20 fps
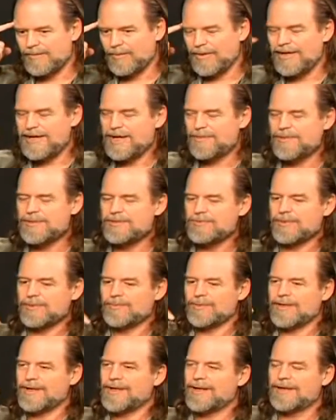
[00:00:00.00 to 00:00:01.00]
What happens
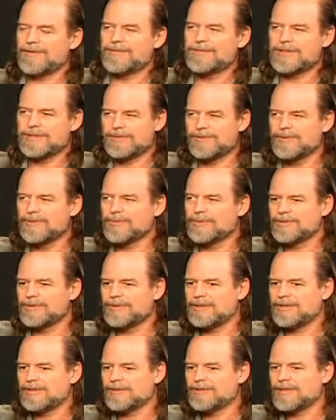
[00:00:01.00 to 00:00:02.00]
when we have sexual
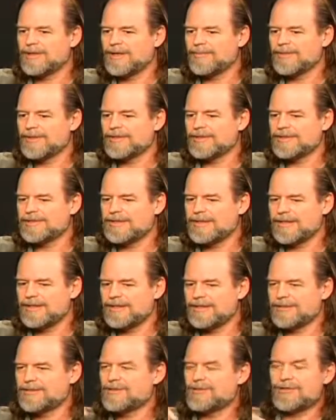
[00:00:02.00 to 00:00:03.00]
wounding or trauma is
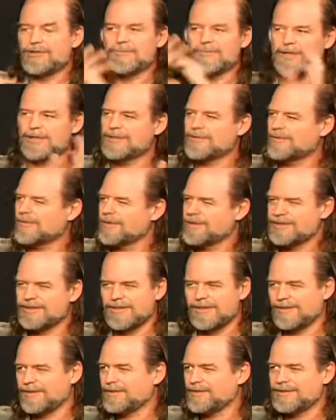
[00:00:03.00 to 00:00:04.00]
that it's too much for us
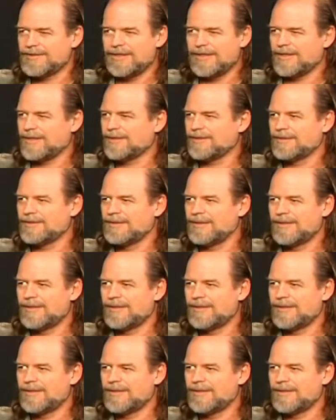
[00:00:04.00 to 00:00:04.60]
to understand.